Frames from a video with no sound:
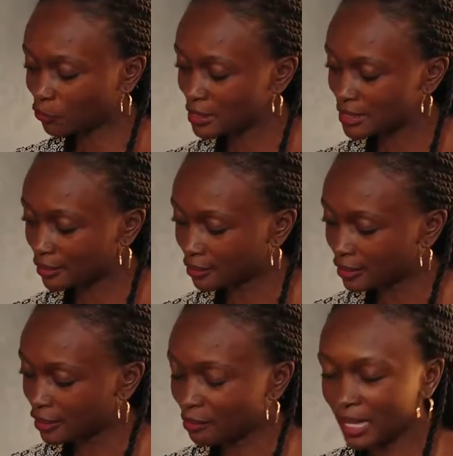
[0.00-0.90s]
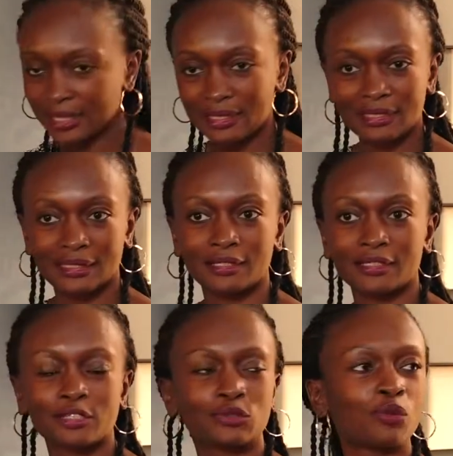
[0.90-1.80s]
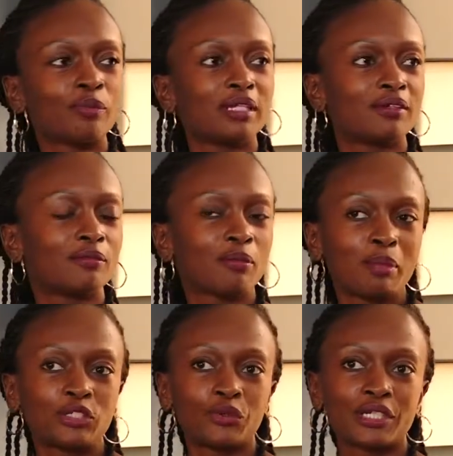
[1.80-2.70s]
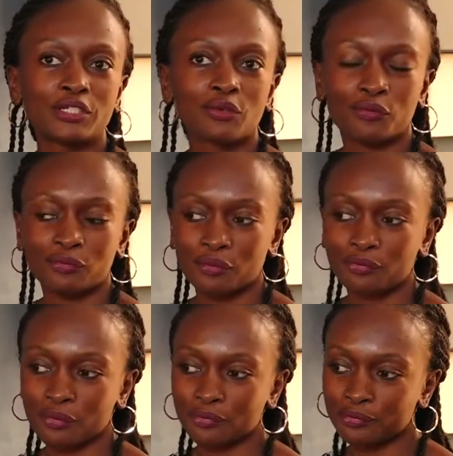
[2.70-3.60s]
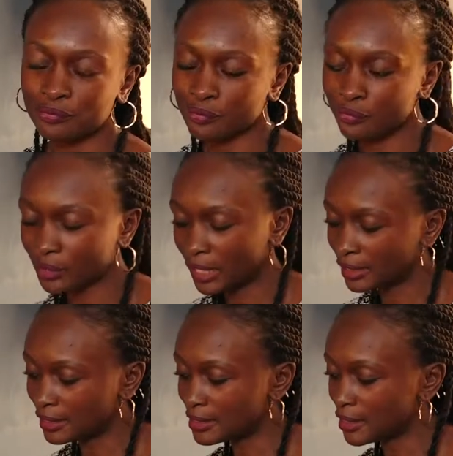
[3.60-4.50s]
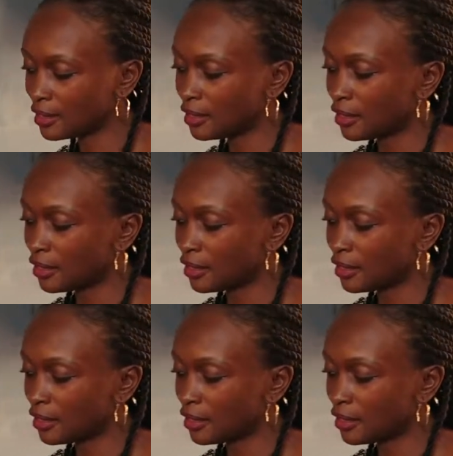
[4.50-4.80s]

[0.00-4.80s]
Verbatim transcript: And of course, the thinking behind it is that there's so many, majority of, of, of, of Kenyans